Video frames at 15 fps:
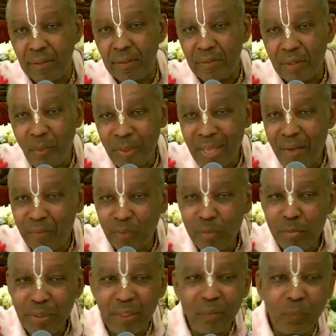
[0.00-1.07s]
So we have to
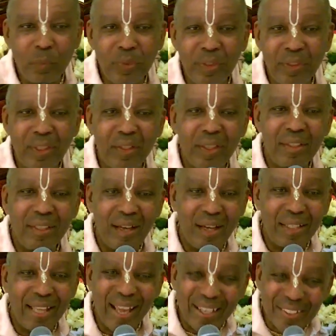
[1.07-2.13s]
admit, we are
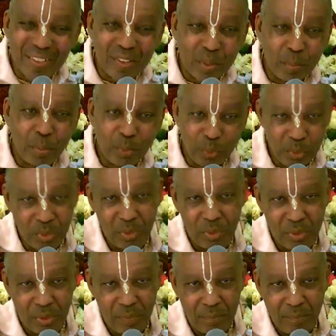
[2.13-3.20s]
not actually
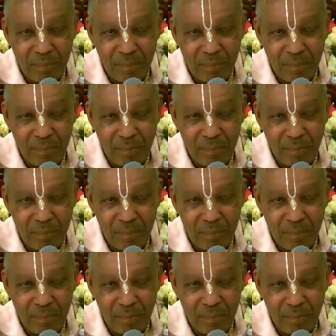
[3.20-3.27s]
Purushas.